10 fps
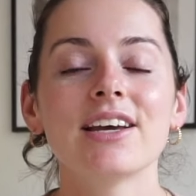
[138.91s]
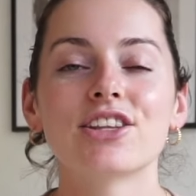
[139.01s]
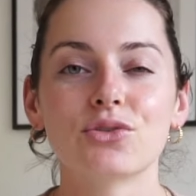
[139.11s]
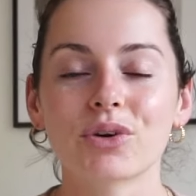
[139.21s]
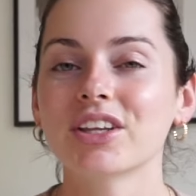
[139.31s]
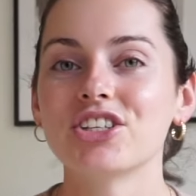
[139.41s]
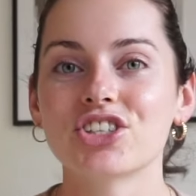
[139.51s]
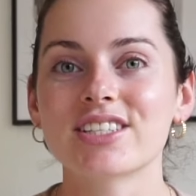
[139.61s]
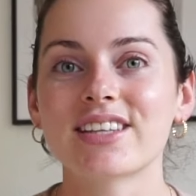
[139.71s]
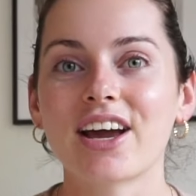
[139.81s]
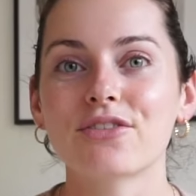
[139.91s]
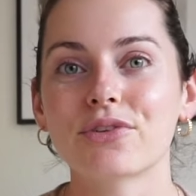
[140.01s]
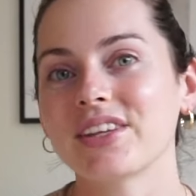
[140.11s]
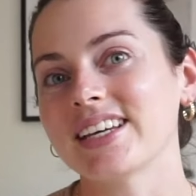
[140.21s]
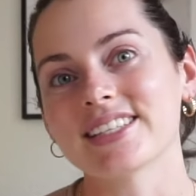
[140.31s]
They're really just there
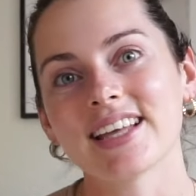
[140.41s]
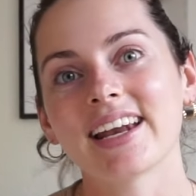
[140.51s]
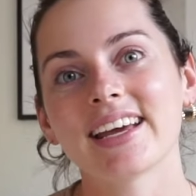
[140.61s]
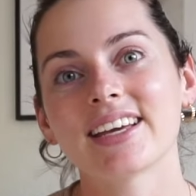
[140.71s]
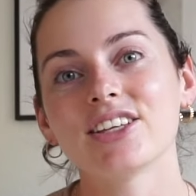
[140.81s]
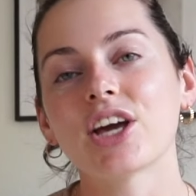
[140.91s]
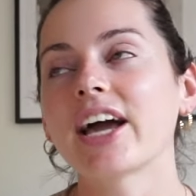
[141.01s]
for the aesthetic.